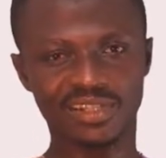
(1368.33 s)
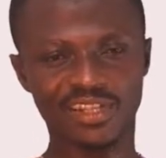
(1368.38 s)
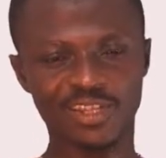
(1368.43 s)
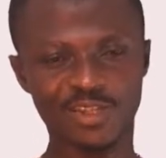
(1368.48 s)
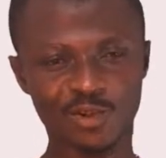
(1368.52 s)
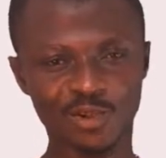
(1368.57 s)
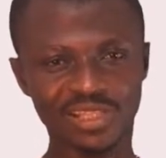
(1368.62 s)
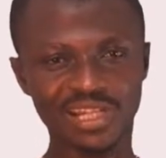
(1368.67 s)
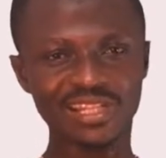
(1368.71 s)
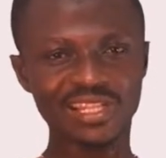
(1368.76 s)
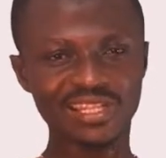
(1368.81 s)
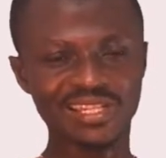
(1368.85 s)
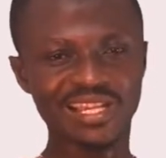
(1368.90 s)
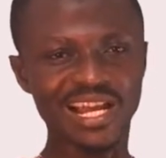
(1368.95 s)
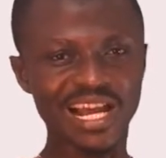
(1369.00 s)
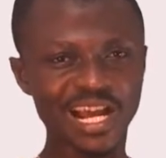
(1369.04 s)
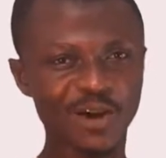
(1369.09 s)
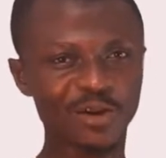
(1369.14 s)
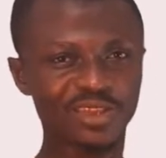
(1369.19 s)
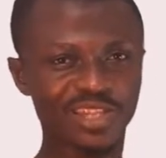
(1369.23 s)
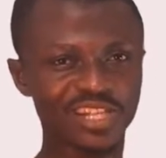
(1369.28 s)
So that is
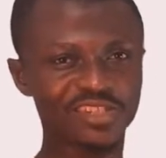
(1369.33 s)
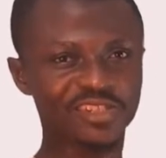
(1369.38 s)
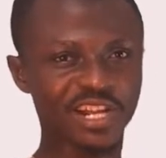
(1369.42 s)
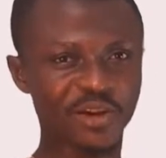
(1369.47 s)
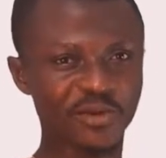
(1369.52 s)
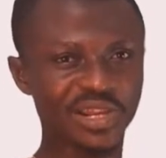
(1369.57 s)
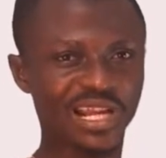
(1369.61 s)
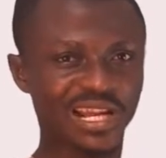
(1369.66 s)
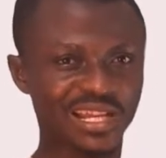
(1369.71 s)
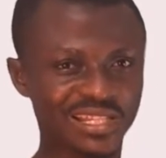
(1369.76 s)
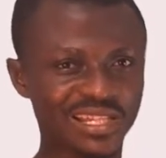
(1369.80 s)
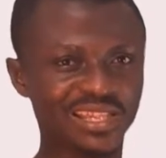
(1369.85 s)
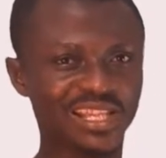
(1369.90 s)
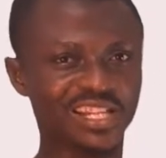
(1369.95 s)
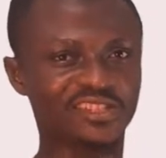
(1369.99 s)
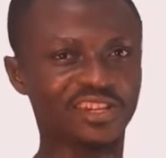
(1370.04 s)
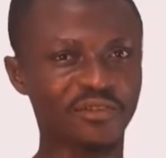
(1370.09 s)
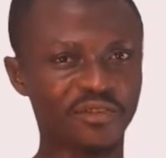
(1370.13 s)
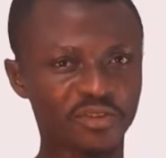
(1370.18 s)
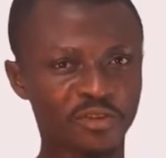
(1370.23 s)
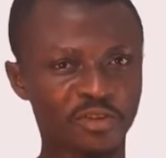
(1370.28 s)
how we can say
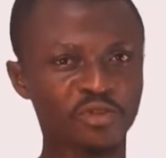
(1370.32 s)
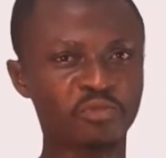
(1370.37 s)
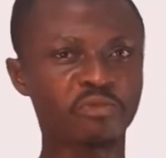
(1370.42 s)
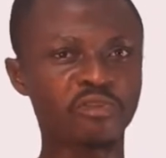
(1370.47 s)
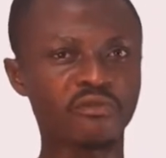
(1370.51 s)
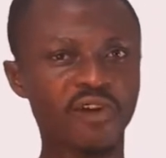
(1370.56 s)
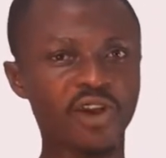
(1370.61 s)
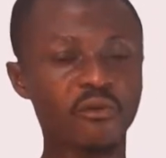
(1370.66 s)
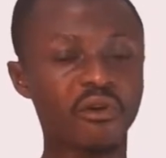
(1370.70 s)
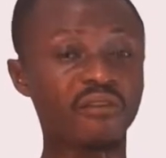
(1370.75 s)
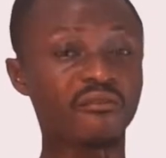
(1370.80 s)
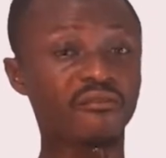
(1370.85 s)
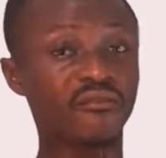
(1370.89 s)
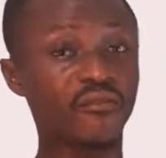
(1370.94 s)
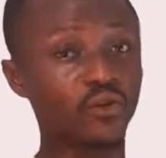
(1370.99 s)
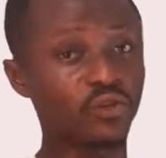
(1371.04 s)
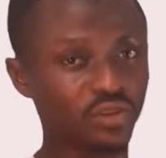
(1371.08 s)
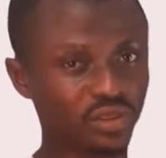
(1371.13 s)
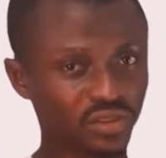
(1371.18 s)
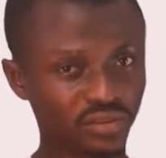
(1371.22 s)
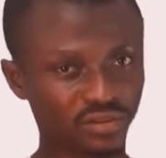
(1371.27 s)
natural resources provide what?
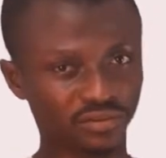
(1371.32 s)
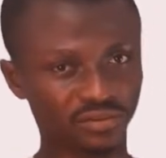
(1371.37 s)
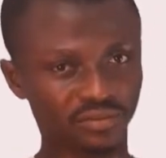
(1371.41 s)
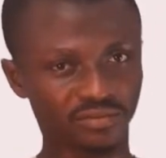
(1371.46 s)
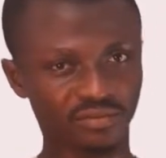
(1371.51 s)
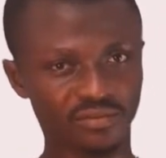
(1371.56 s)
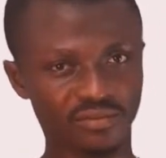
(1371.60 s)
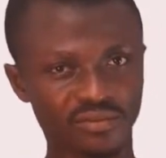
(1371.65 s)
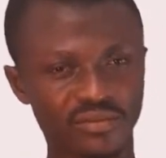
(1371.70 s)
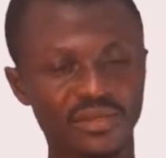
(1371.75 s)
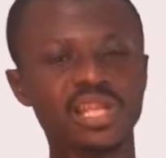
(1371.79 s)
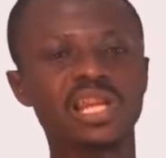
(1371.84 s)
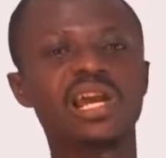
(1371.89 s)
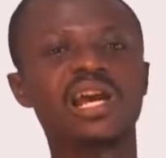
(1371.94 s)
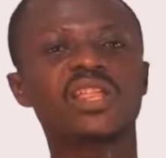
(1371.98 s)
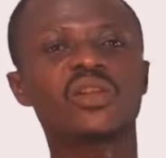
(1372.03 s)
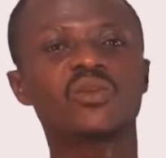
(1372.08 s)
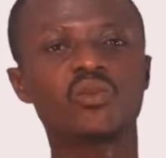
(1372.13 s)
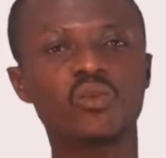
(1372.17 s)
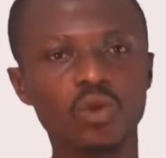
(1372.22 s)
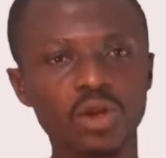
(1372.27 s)
Food
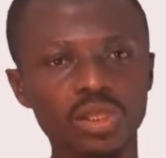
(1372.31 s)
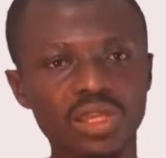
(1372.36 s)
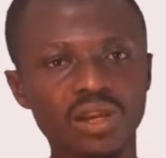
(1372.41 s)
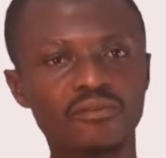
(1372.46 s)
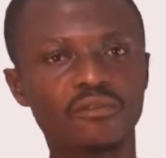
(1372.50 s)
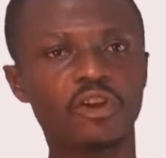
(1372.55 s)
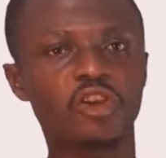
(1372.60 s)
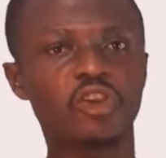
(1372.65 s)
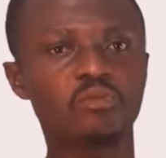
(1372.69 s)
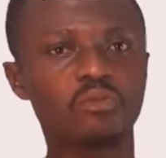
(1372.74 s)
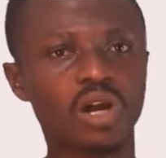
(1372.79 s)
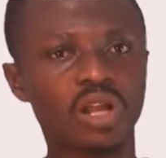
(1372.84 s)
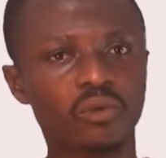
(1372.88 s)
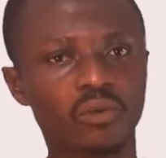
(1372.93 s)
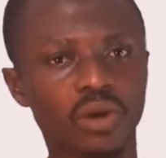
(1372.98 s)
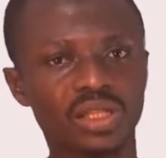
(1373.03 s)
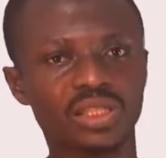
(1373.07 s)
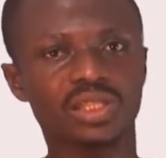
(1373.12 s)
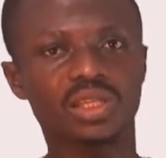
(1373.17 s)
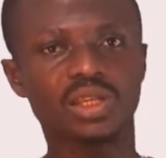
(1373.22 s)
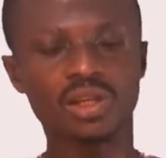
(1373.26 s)
and water for
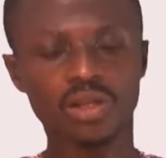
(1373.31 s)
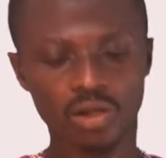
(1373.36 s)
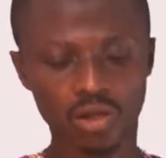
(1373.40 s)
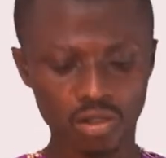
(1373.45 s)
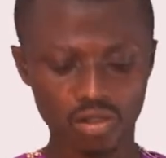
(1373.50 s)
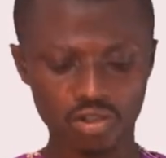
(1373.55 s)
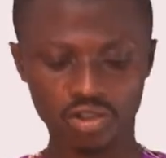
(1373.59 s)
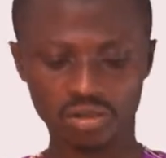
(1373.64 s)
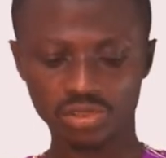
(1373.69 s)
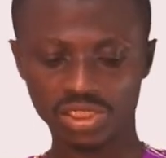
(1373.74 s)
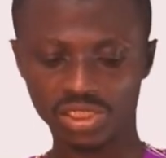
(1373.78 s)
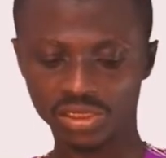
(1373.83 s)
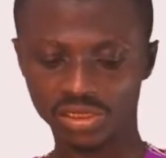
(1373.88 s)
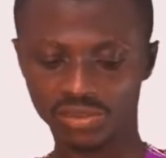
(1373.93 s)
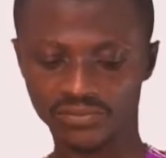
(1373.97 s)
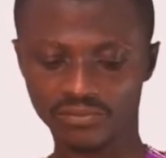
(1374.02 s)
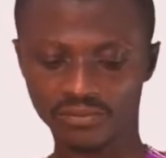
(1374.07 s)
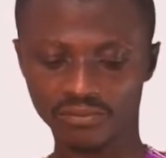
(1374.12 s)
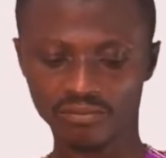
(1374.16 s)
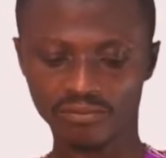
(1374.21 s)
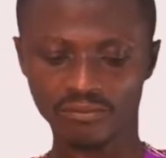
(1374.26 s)
human consumption.
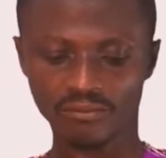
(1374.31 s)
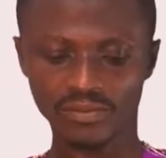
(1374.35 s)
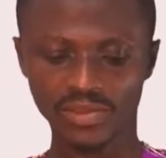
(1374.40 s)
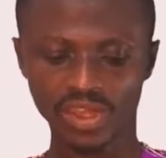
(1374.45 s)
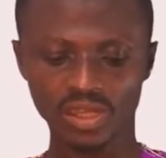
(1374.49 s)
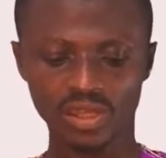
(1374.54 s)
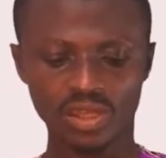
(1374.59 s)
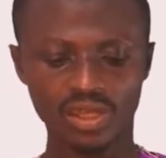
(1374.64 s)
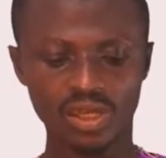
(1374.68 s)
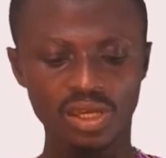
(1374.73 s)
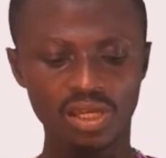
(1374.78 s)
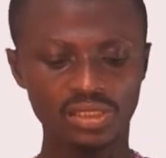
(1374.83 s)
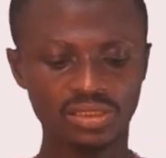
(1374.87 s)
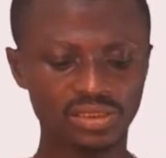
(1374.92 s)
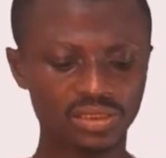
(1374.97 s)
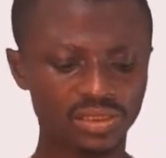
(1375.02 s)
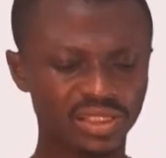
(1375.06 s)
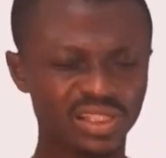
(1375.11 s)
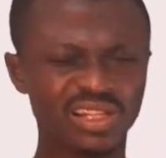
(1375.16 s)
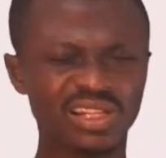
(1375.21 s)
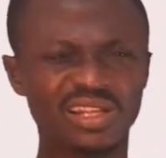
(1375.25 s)

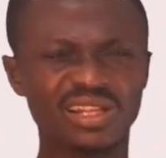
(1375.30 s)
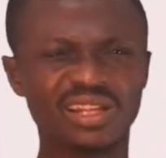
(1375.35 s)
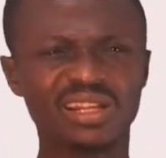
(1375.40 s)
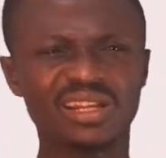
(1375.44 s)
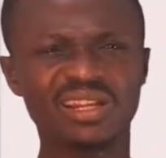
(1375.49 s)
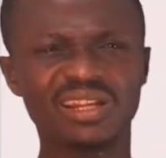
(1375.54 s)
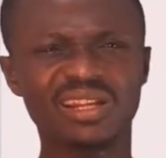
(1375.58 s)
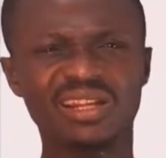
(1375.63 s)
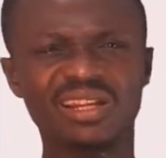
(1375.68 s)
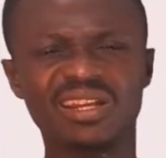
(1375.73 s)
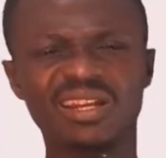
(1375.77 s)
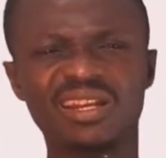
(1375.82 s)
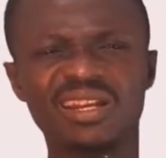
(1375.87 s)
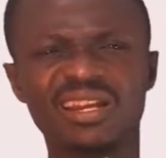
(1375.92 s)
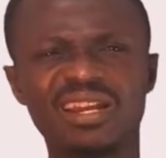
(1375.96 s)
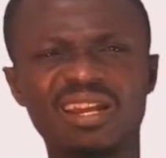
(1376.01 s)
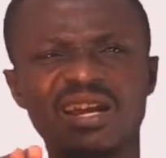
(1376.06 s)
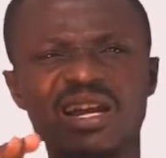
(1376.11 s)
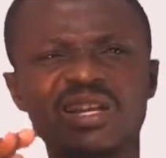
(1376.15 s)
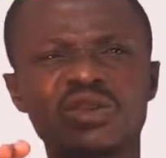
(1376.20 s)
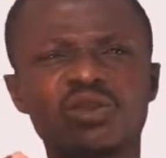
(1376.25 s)
And
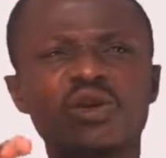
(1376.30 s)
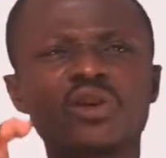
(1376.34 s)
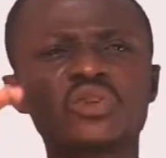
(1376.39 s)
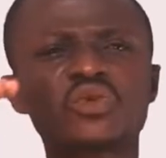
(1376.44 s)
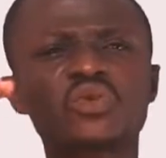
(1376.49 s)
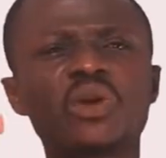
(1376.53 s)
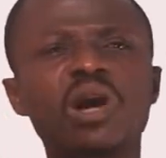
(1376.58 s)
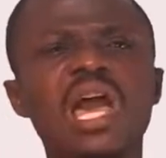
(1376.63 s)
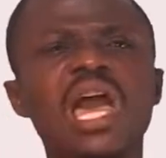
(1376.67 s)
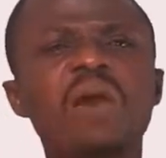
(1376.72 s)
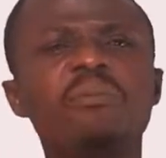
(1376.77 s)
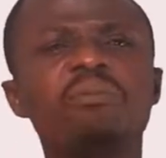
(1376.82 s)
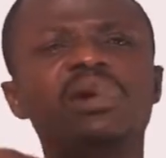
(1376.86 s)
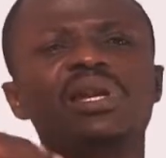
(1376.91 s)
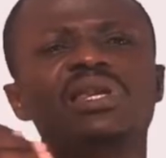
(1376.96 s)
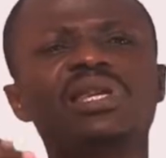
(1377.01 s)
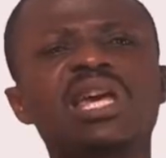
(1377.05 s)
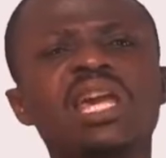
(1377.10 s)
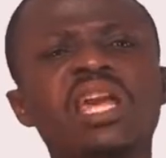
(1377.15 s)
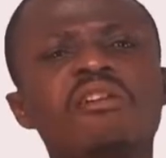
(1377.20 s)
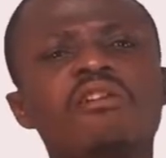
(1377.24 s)
it also helps
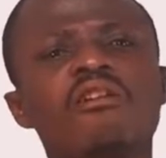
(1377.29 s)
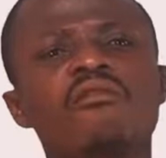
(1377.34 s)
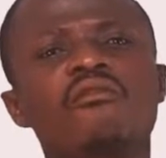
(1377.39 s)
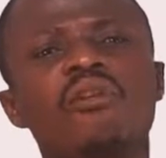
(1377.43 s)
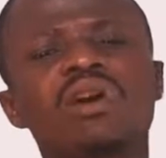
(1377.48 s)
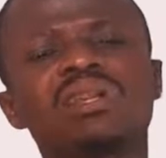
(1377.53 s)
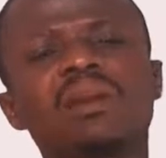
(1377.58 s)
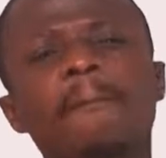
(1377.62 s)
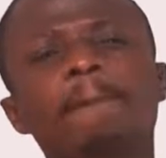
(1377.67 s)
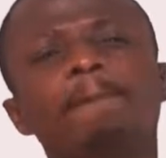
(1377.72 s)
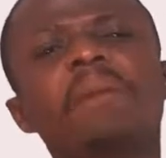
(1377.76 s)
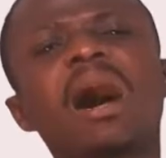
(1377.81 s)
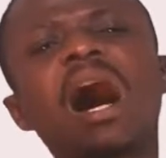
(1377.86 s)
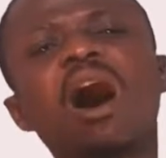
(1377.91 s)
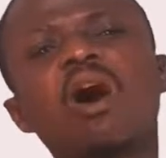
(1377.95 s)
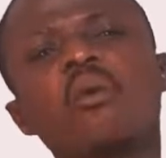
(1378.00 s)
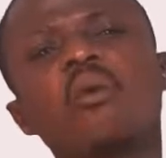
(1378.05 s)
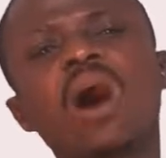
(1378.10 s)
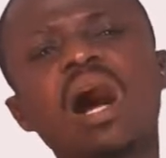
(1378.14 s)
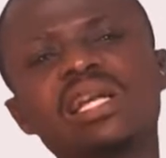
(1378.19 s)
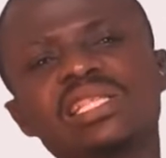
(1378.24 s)
in the area of what?
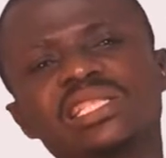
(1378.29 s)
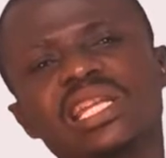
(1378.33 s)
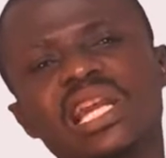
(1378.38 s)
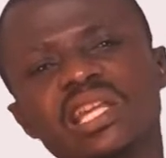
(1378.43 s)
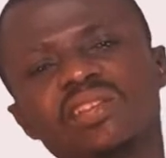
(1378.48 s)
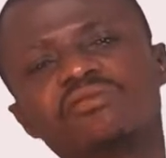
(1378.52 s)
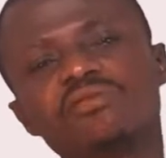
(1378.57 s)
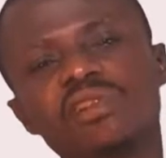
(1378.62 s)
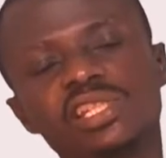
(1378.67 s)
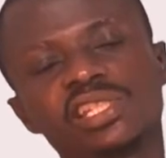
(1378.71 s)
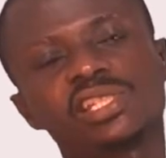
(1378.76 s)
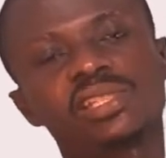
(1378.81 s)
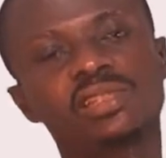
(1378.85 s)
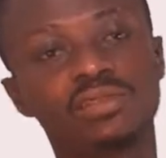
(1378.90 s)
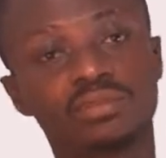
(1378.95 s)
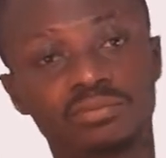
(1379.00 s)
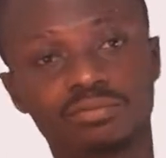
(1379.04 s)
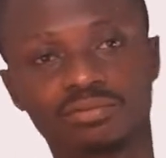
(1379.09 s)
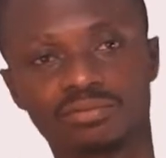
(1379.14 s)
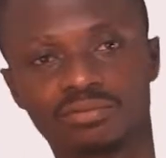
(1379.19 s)
Power generation.